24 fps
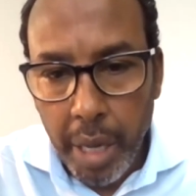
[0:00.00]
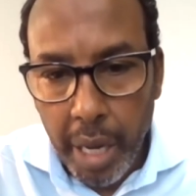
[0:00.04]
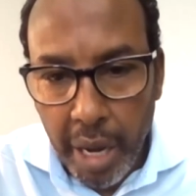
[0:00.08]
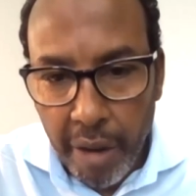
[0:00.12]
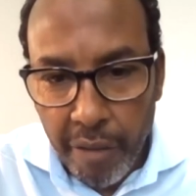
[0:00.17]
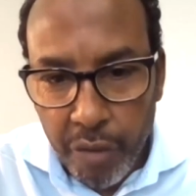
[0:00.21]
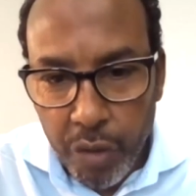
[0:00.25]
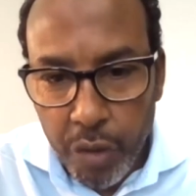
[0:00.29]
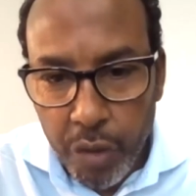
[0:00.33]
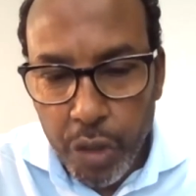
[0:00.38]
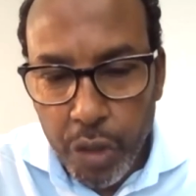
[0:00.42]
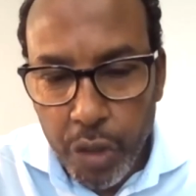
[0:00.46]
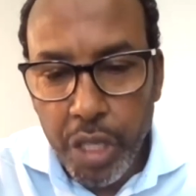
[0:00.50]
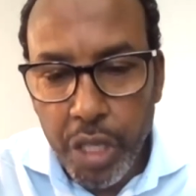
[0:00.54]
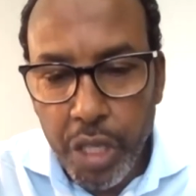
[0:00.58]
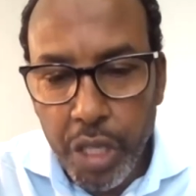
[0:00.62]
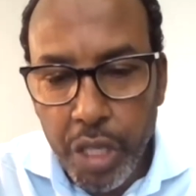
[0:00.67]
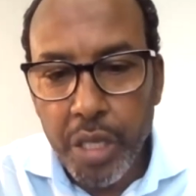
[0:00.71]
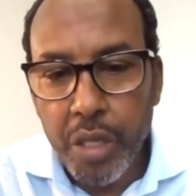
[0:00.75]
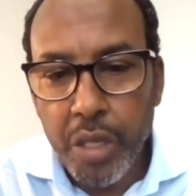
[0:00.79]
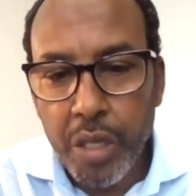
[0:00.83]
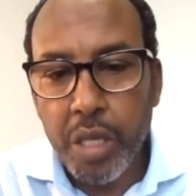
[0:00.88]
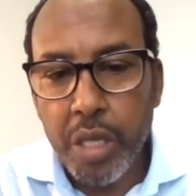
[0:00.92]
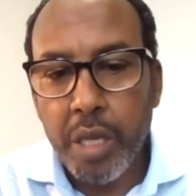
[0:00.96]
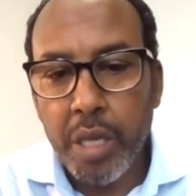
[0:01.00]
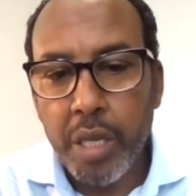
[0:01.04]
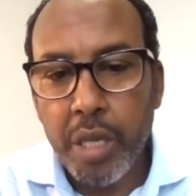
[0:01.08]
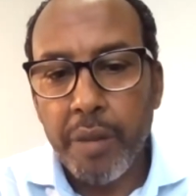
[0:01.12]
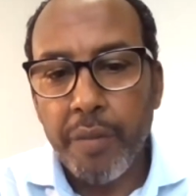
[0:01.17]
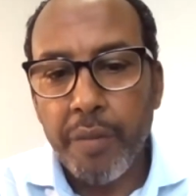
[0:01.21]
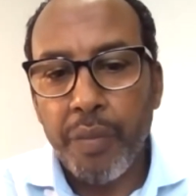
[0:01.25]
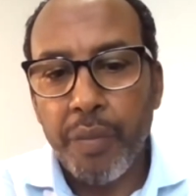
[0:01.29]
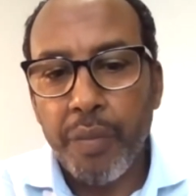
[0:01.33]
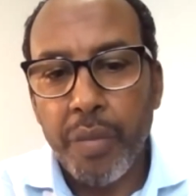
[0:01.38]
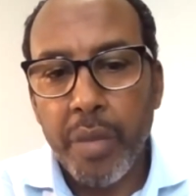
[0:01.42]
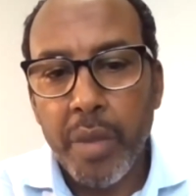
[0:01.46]
refugees,
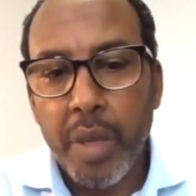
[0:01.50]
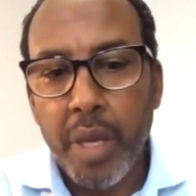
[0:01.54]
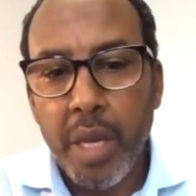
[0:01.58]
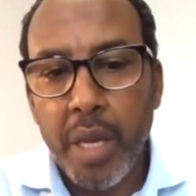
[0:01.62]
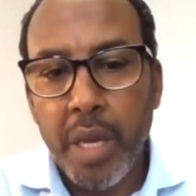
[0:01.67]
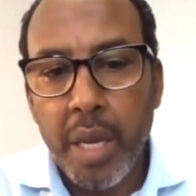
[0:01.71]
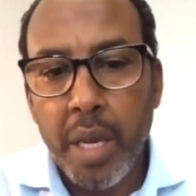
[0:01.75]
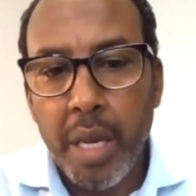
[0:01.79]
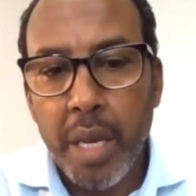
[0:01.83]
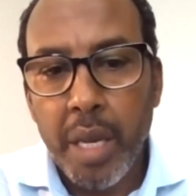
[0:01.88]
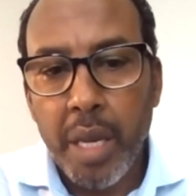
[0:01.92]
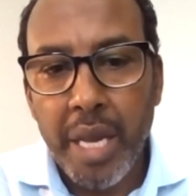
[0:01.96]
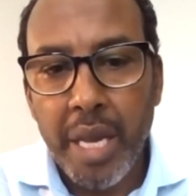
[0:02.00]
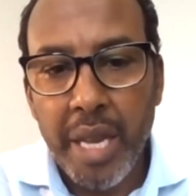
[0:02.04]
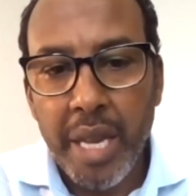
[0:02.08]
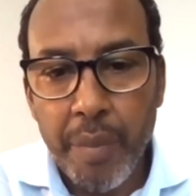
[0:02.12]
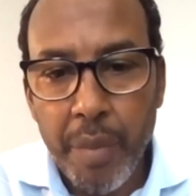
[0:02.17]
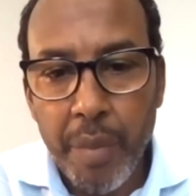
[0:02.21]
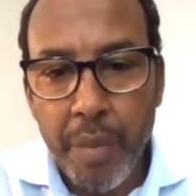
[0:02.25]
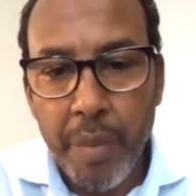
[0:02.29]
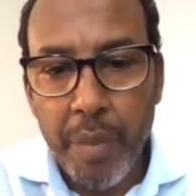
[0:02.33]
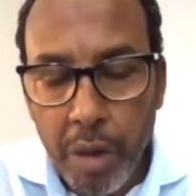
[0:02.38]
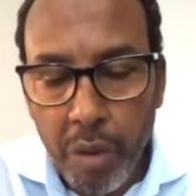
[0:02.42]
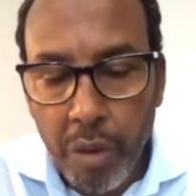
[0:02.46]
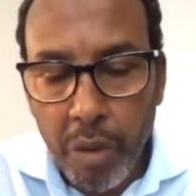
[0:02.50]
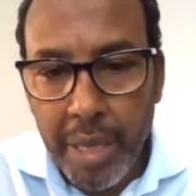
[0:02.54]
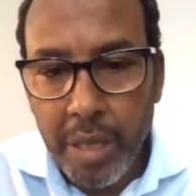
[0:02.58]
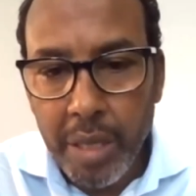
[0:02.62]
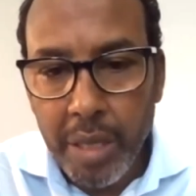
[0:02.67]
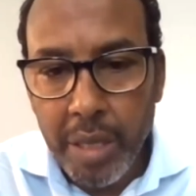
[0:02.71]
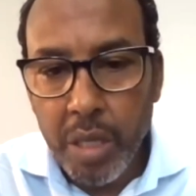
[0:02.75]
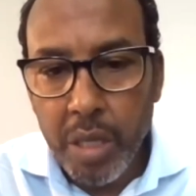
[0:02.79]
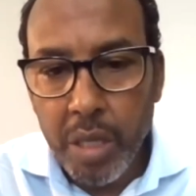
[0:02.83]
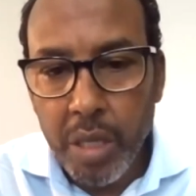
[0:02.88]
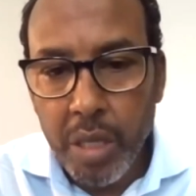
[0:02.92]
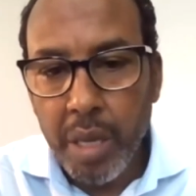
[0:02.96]

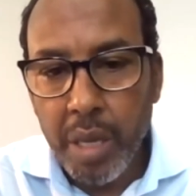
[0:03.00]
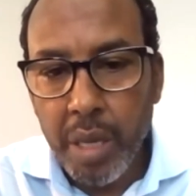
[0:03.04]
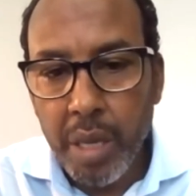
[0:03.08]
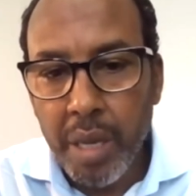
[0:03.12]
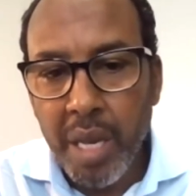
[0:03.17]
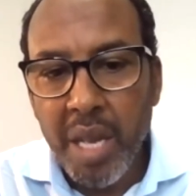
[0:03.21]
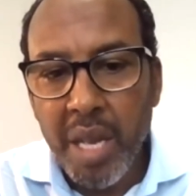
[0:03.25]
immigrants,